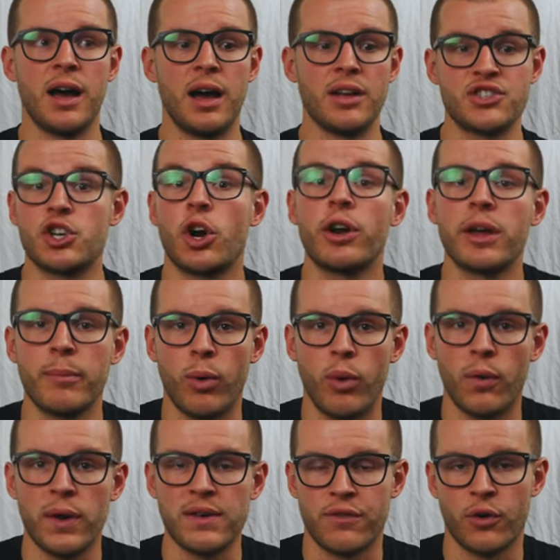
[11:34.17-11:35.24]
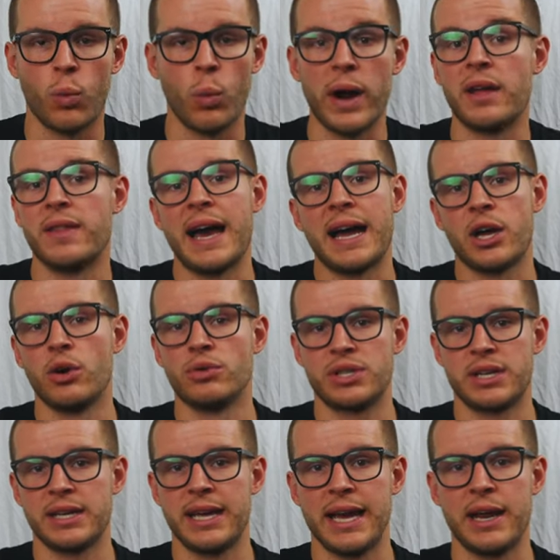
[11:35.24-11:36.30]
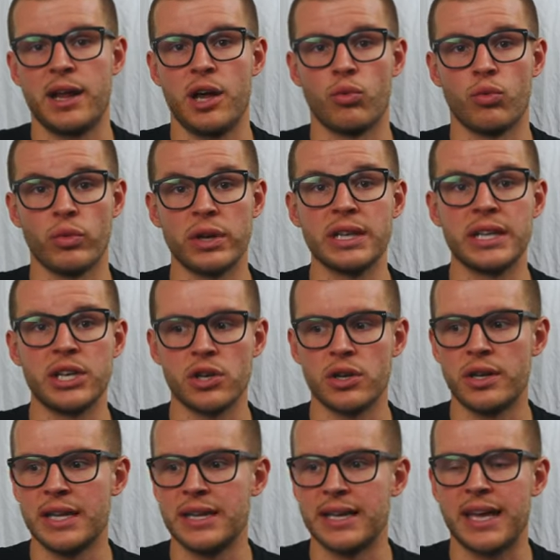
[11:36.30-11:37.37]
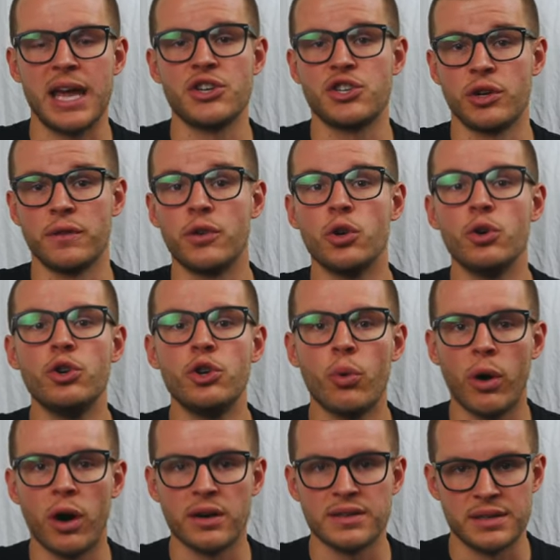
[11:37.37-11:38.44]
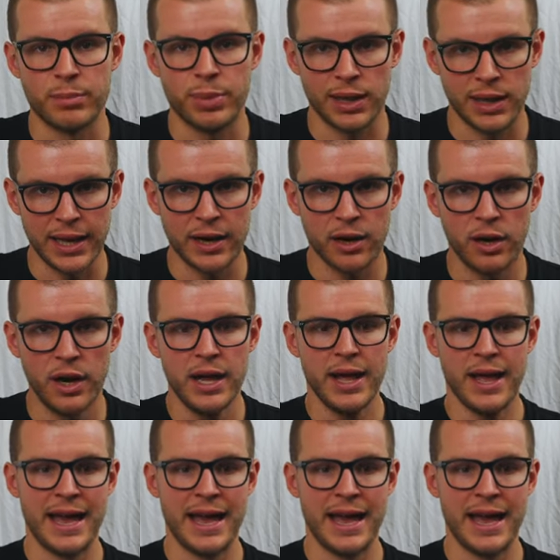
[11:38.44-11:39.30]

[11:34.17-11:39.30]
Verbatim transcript: starting point for where that coach can get a really good indication of who you are as a player.